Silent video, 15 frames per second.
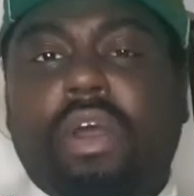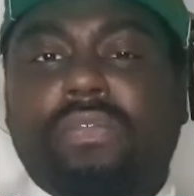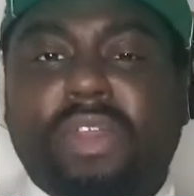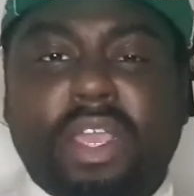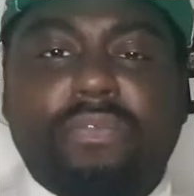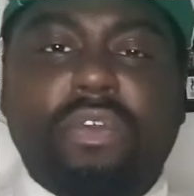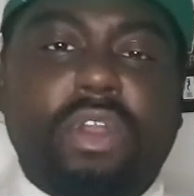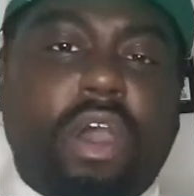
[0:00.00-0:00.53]

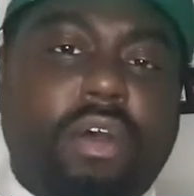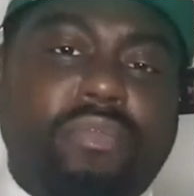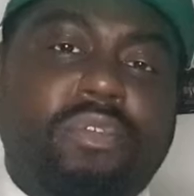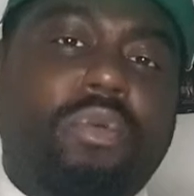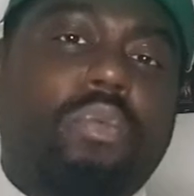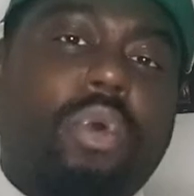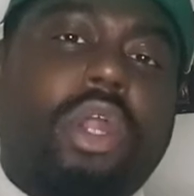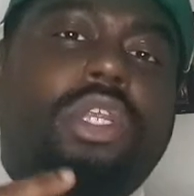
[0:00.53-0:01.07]
even after
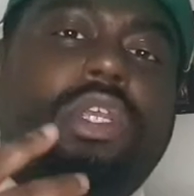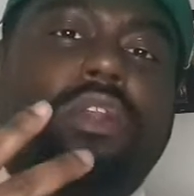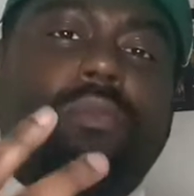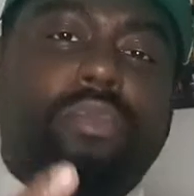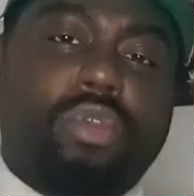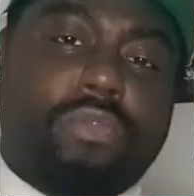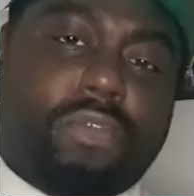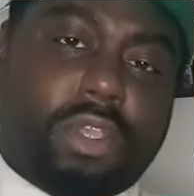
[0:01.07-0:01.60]
watching the
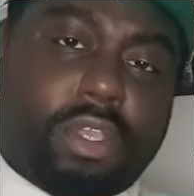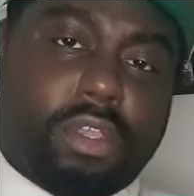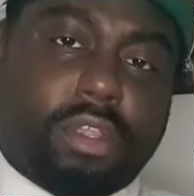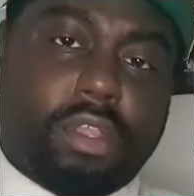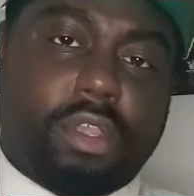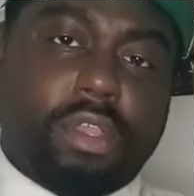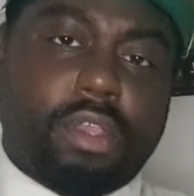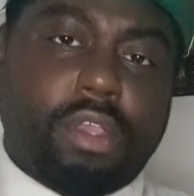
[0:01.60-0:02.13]
movie,
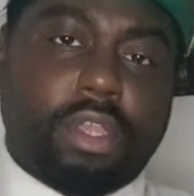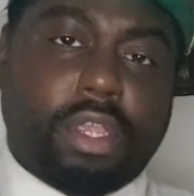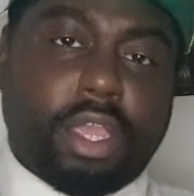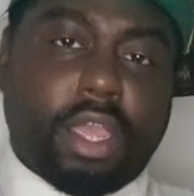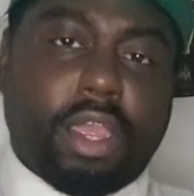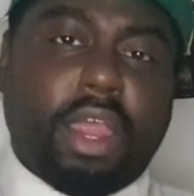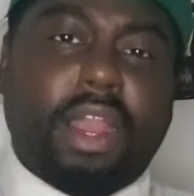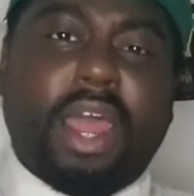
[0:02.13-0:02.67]

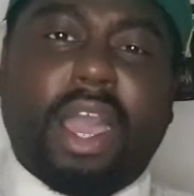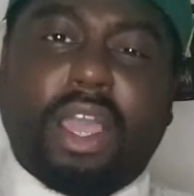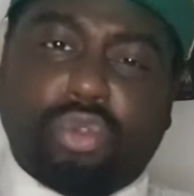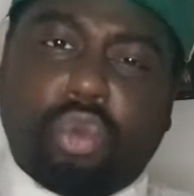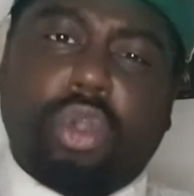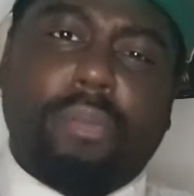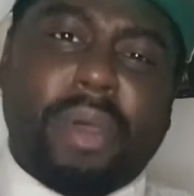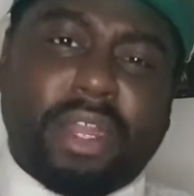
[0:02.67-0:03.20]
yeah, and I could
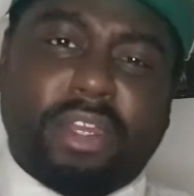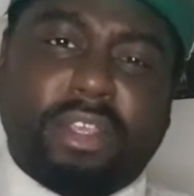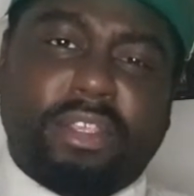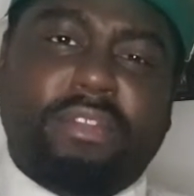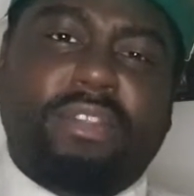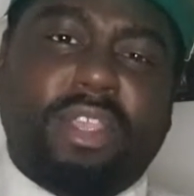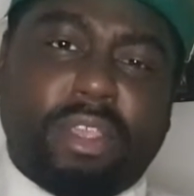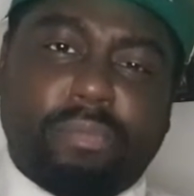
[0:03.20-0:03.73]
talk about
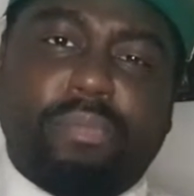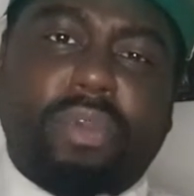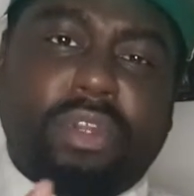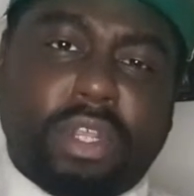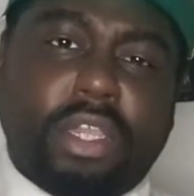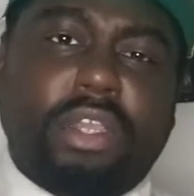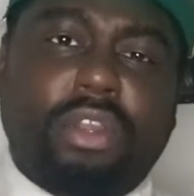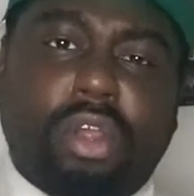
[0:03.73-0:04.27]
this scene
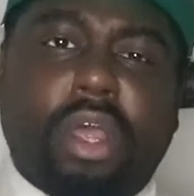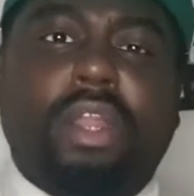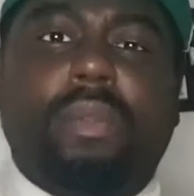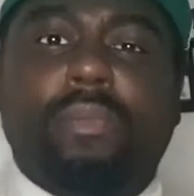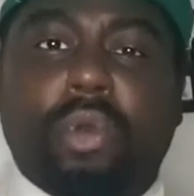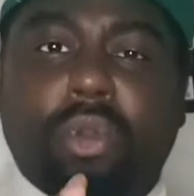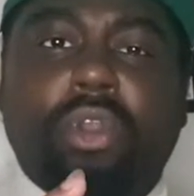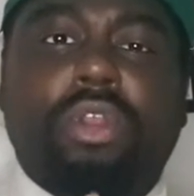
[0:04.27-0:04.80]
particular, and I'm
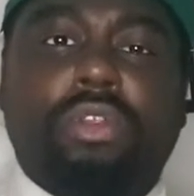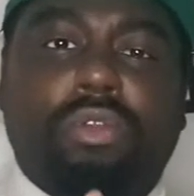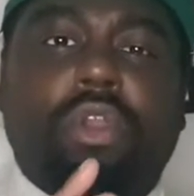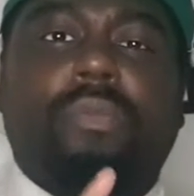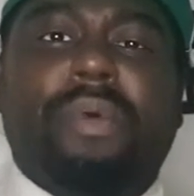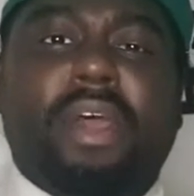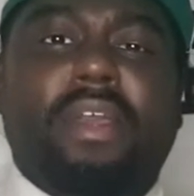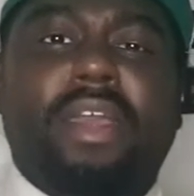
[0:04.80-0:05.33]
not going to talk
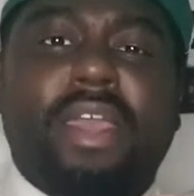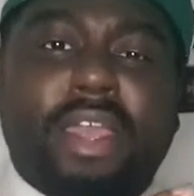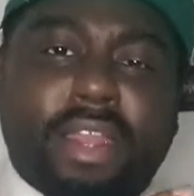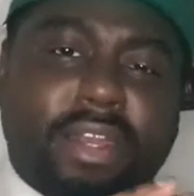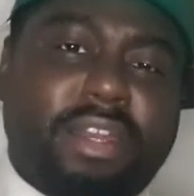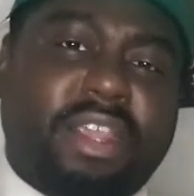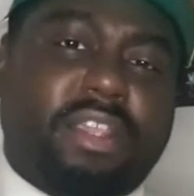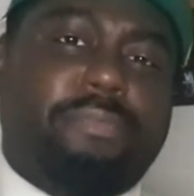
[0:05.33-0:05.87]
about
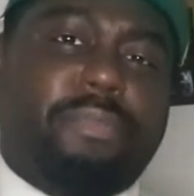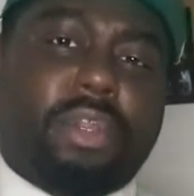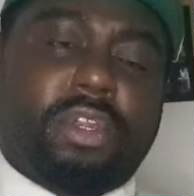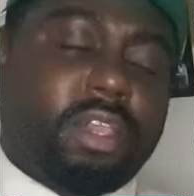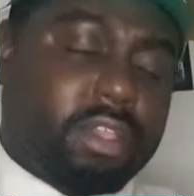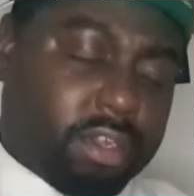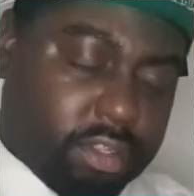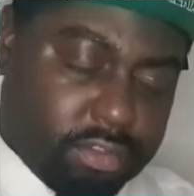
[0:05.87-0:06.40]
this
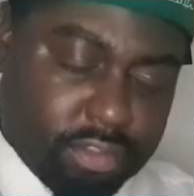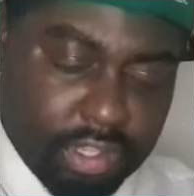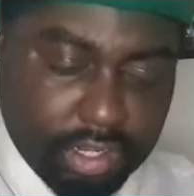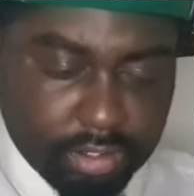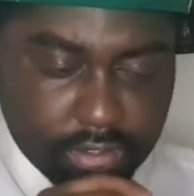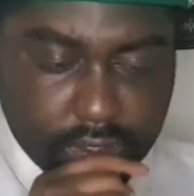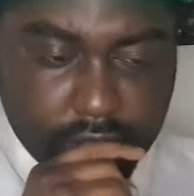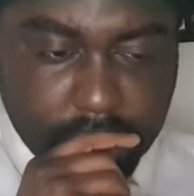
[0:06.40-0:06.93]
particular
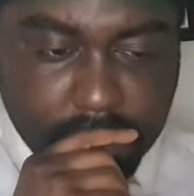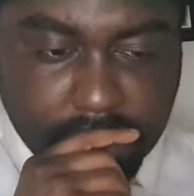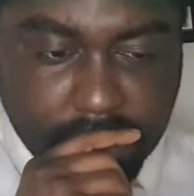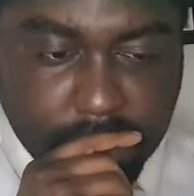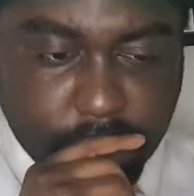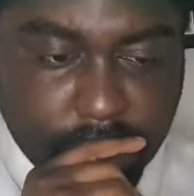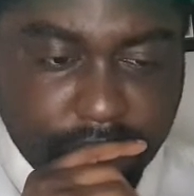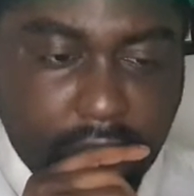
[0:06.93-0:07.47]
scene, yeah,
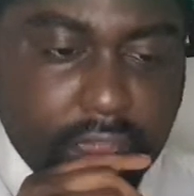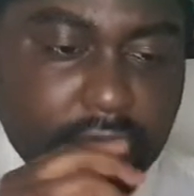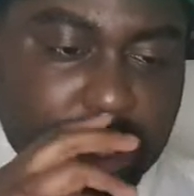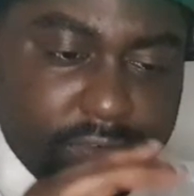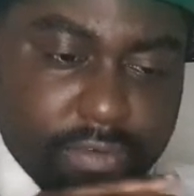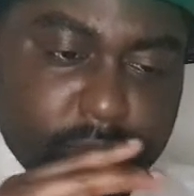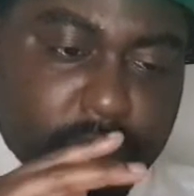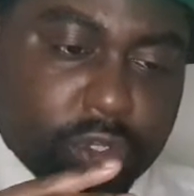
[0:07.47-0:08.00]
without
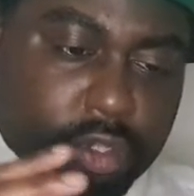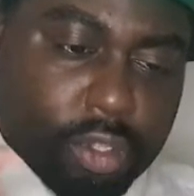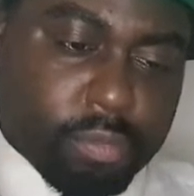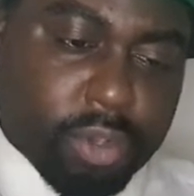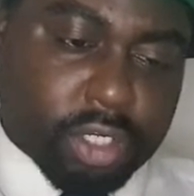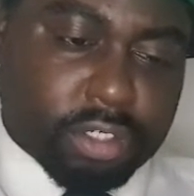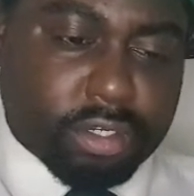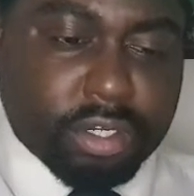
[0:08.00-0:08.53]
giving away too
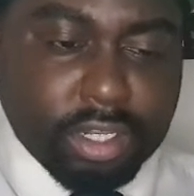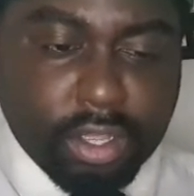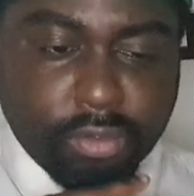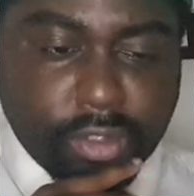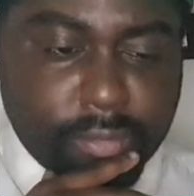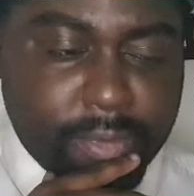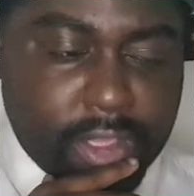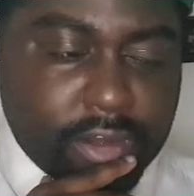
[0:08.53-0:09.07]
much details
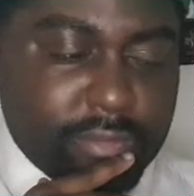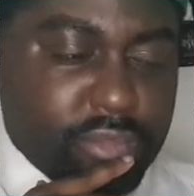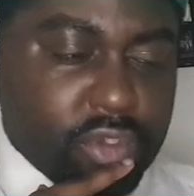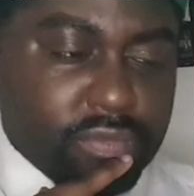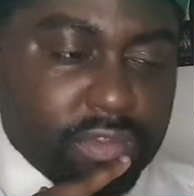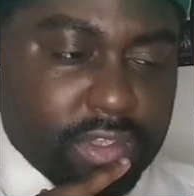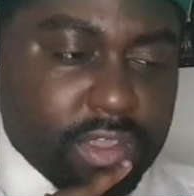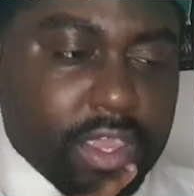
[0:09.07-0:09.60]
about the
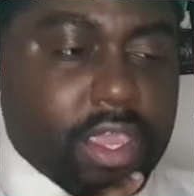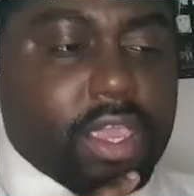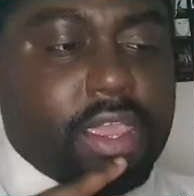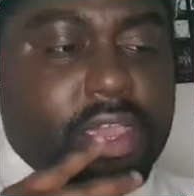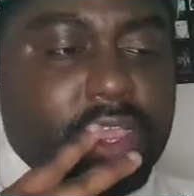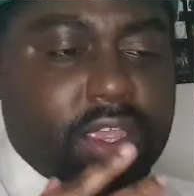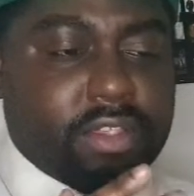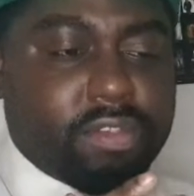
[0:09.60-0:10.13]
movie,
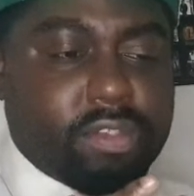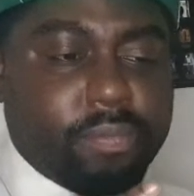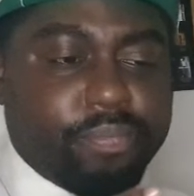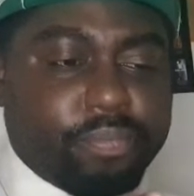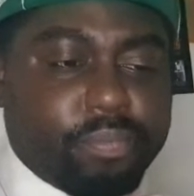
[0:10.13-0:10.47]
is,